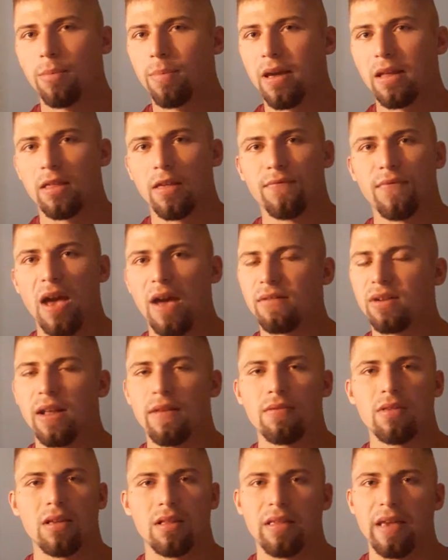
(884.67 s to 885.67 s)
your best at
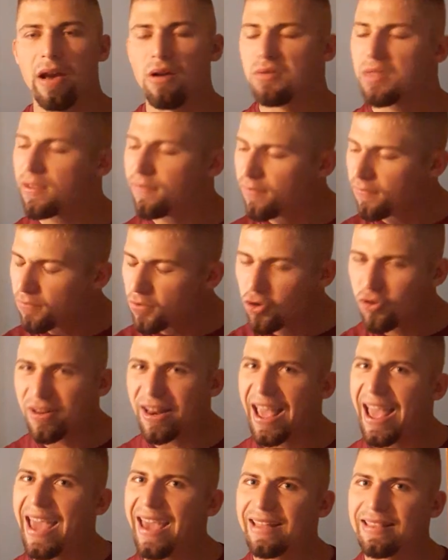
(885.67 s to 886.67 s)
5.5 to 6 hours. Even if you
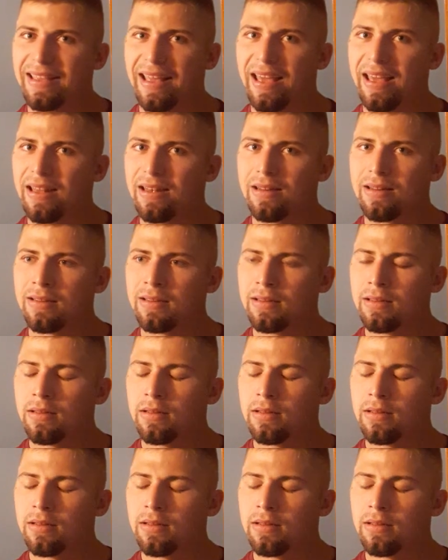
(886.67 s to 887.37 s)
can hack that,